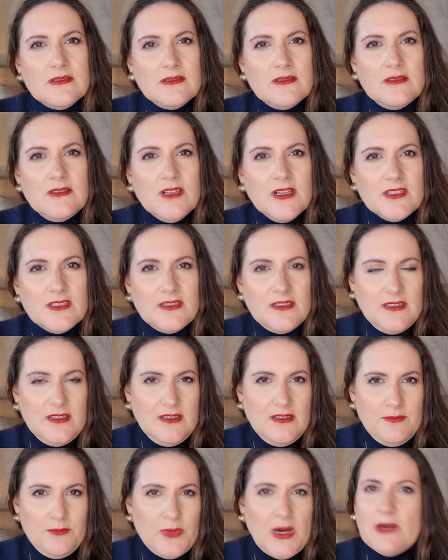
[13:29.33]

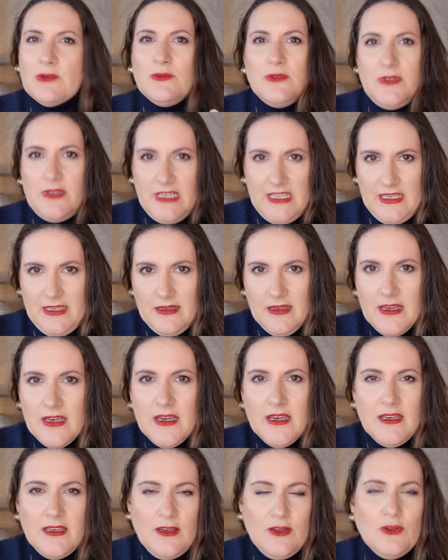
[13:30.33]
dusty, powdery.
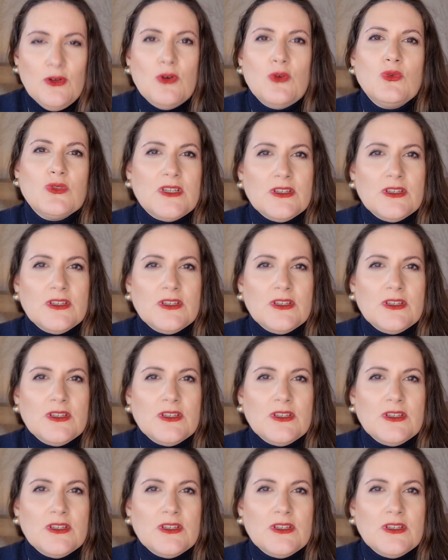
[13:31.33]
You know,